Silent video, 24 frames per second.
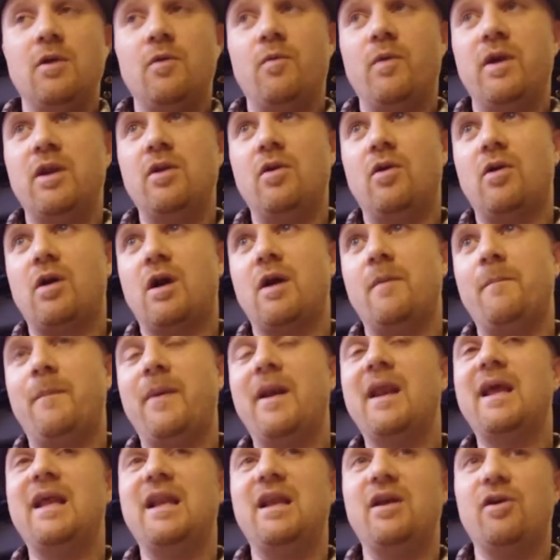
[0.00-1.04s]
we're not
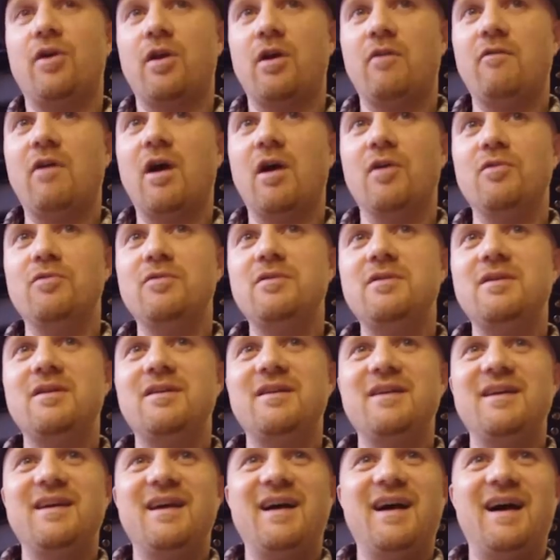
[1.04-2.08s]
completely on our own,
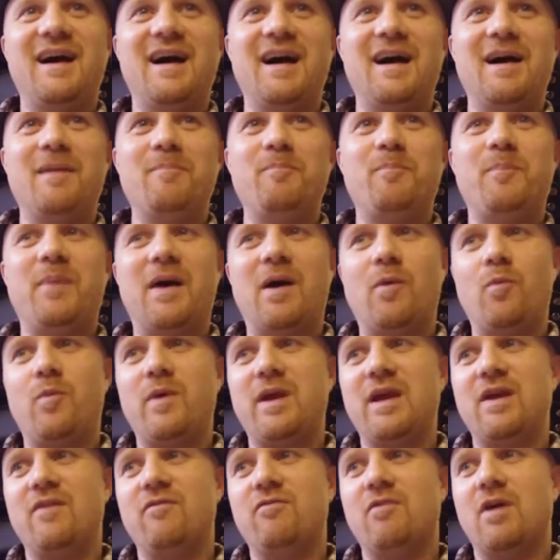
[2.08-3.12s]
um, but
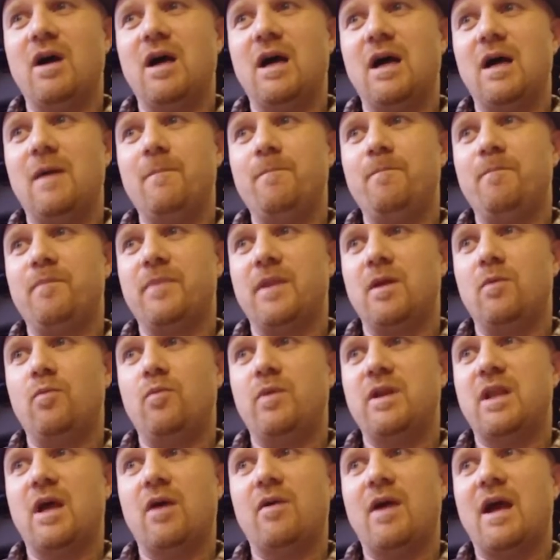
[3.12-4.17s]
we're um,
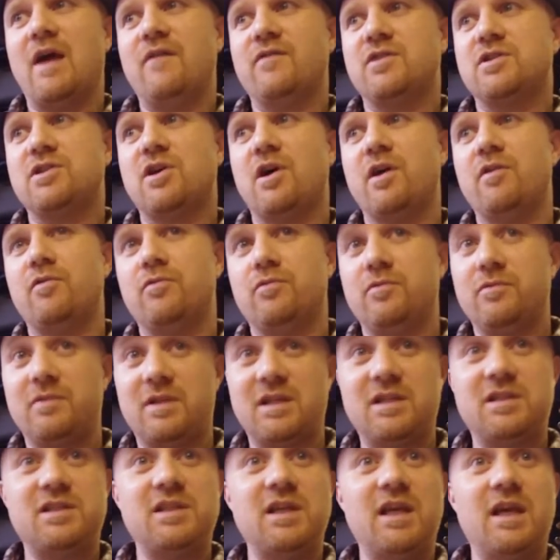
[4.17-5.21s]
we don't have a title
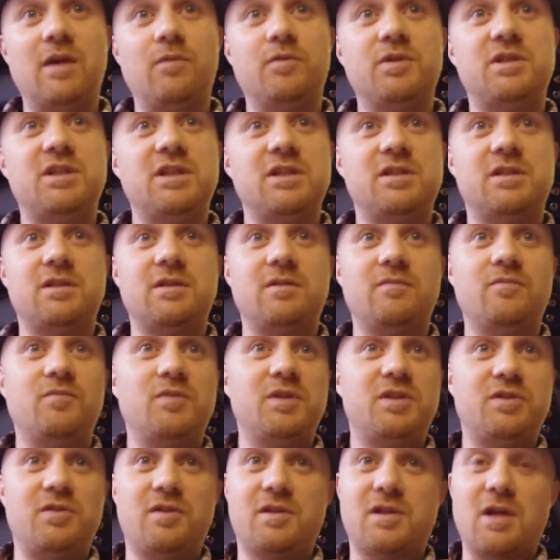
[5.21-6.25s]
this year, which is
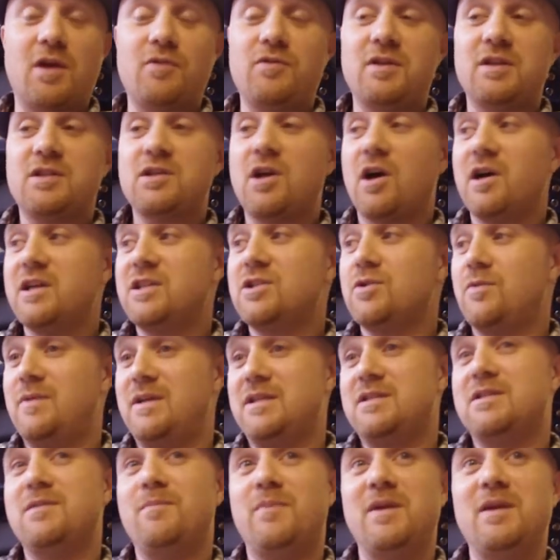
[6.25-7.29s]
which. So the title
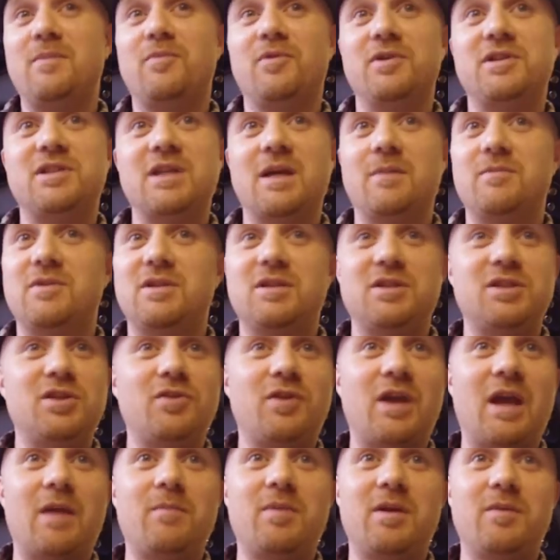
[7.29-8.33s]
is the B Boy Champion.
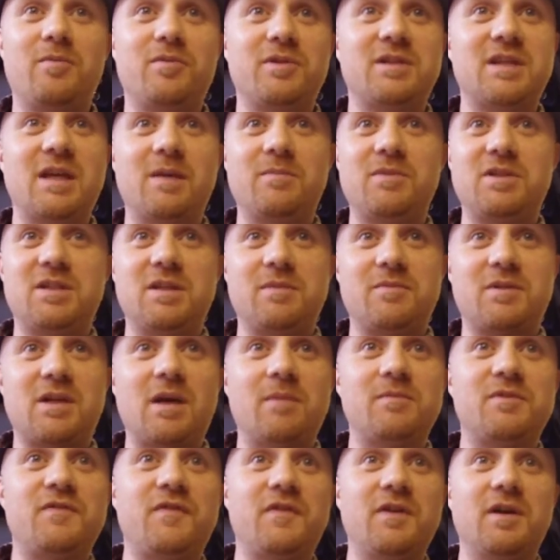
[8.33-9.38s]
UK B Boy Championships
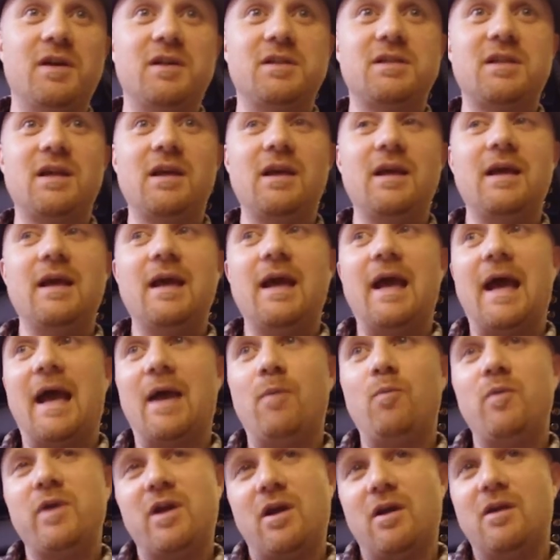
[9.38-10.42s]
comes first,
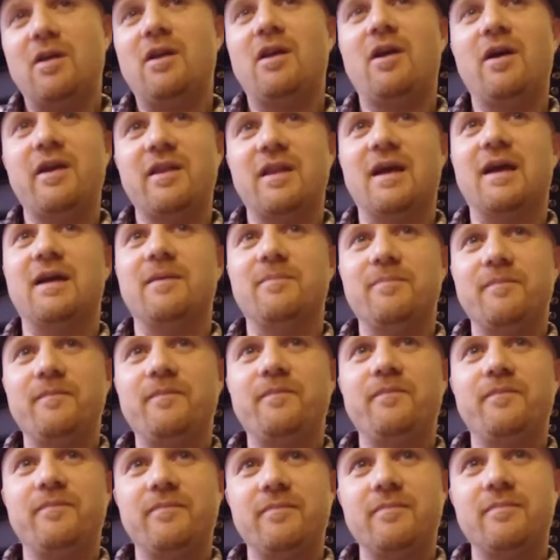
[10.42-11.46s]
and we kind of like that.
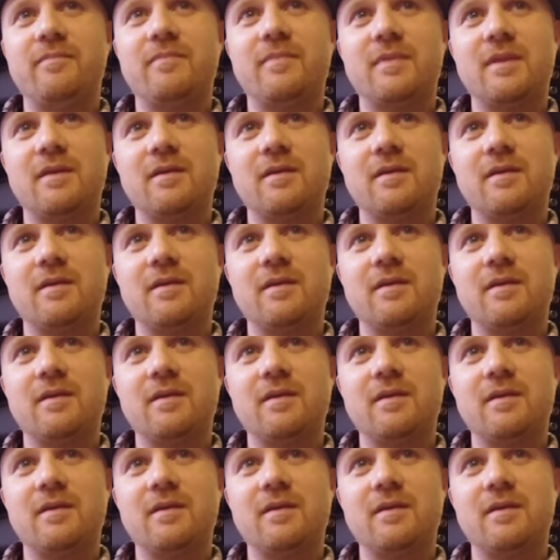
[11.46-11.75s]
Yeah,